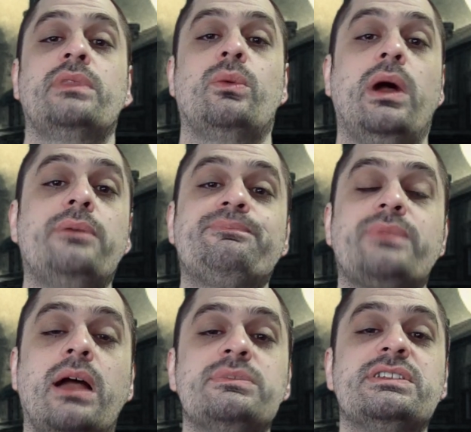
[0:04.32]
Well,
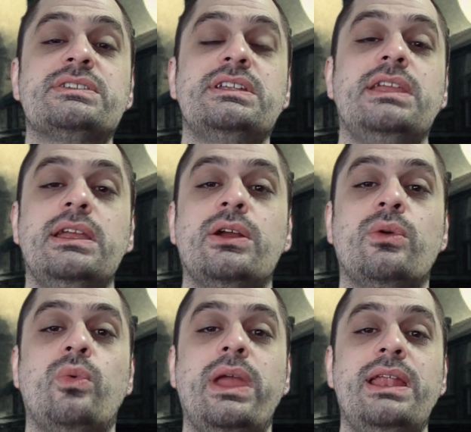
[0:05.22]
I'm still sitting here
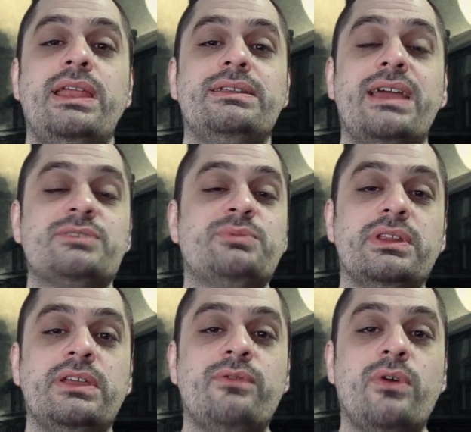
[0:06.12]
waiting
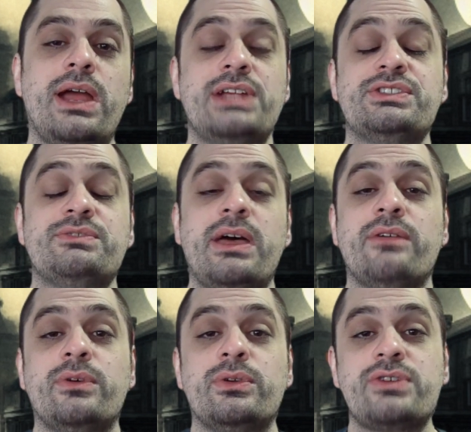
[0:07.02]
desperately for Ashes and
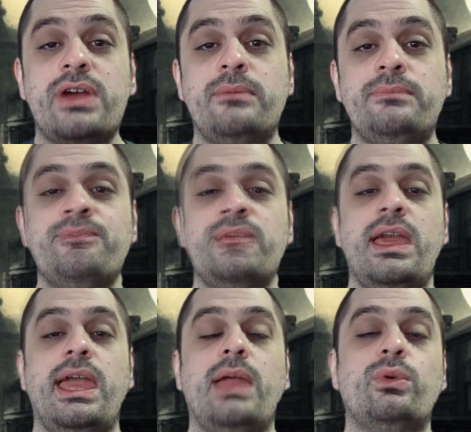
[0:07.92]
Malifaux to drop.
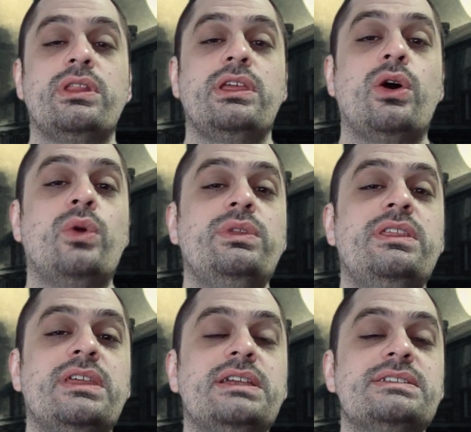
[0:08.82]
And one of the only
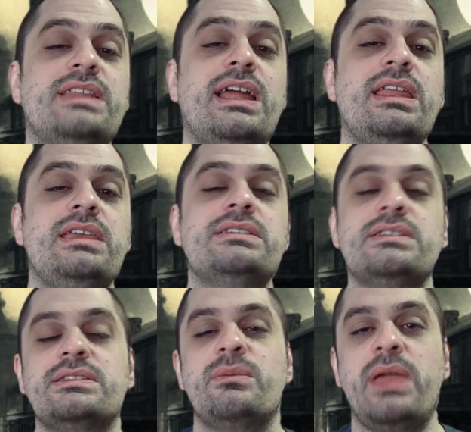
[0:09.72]
things that
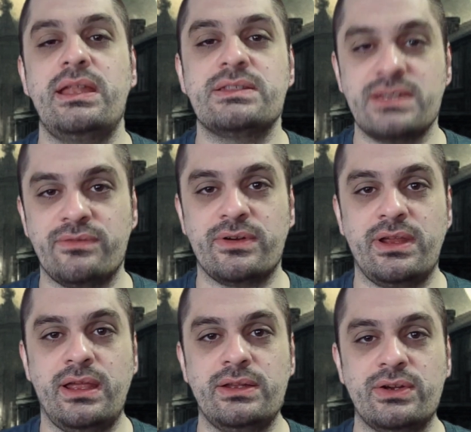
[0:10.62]
eases the pain and
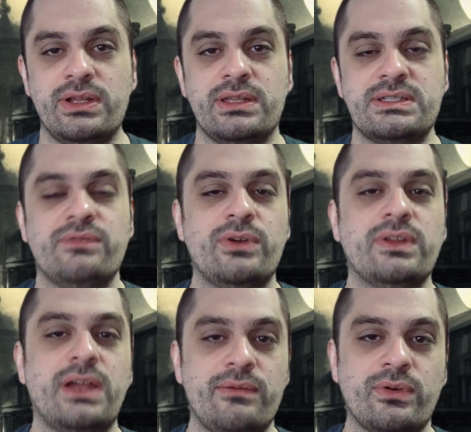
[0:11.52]
suffering during this difficult
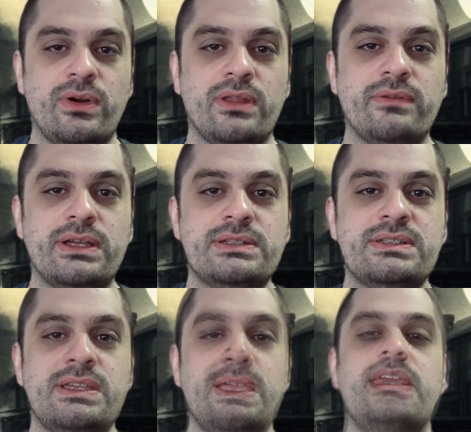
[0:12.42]
time for all of us
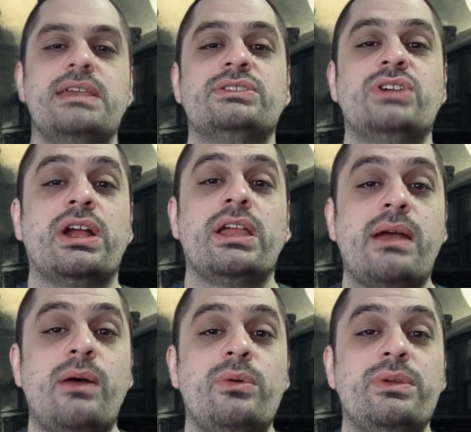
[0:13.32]
is talking
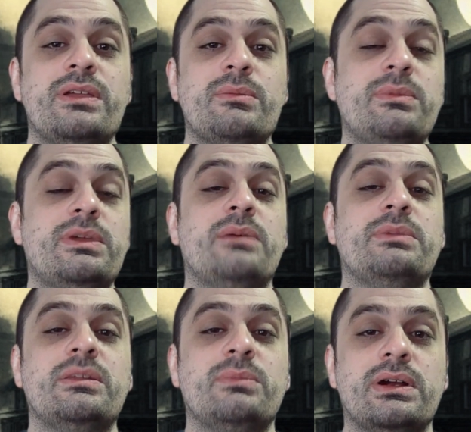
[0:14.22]
about what we think might be coming in
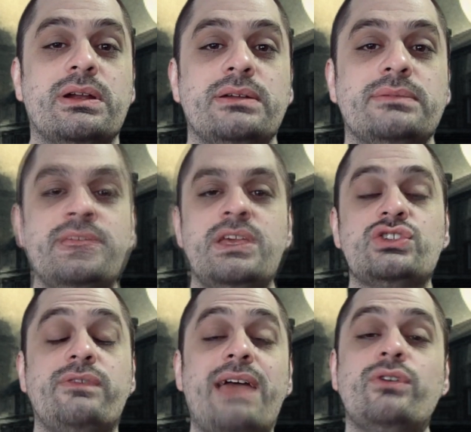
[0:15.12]
the book. So if
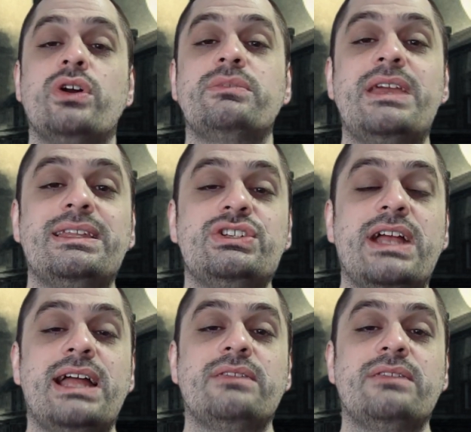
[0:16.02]
you haven't caught them yet, then check out the